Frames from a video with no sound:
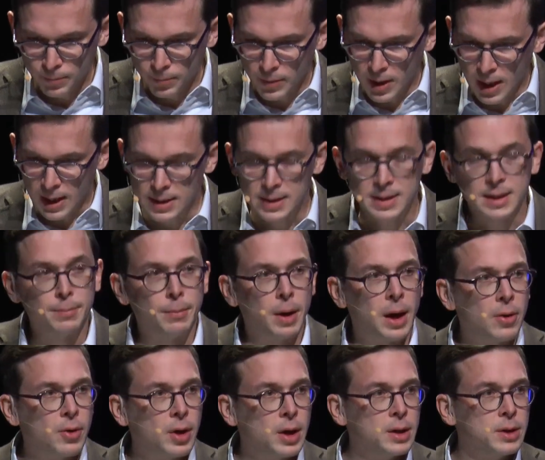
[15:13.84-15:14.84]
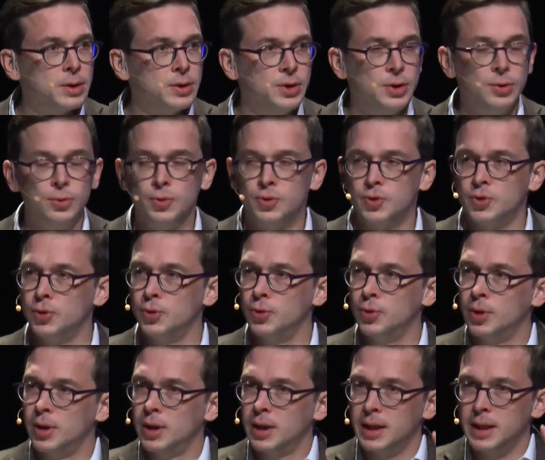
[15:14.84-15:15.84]
And Samarra, due
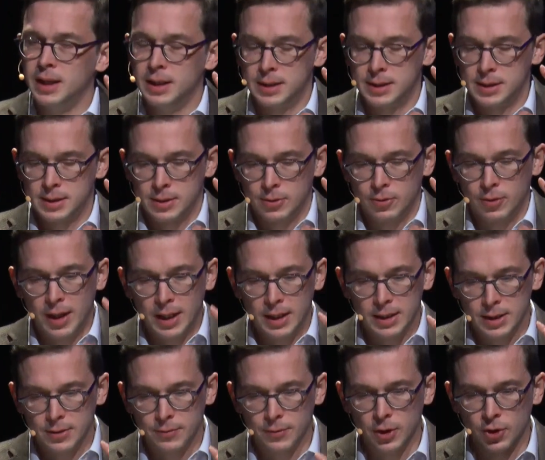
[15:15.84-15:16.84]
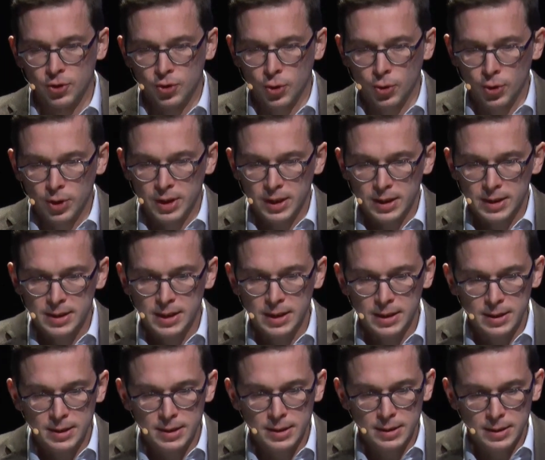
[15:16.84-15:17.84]
to its relatively short
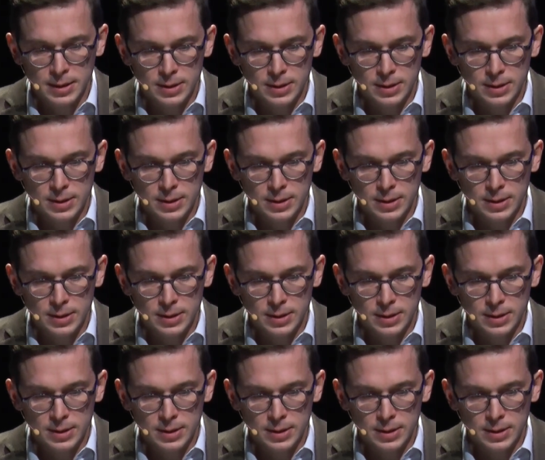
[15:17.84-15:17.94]
existence,